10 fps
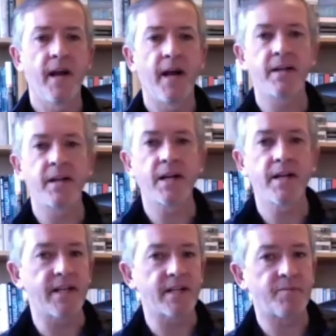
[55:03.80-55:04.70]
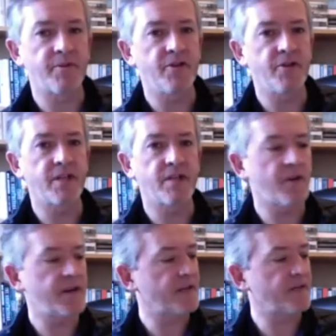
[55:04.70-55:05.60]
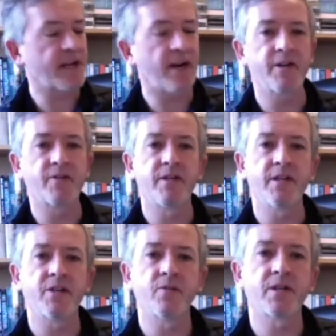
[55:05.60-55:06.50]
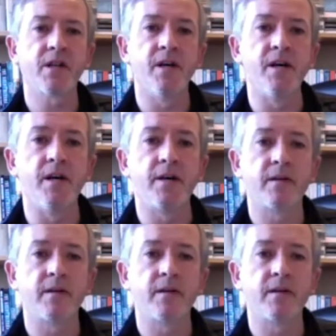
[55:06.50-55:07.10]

And a gliss produces a very different characteristic to a slur.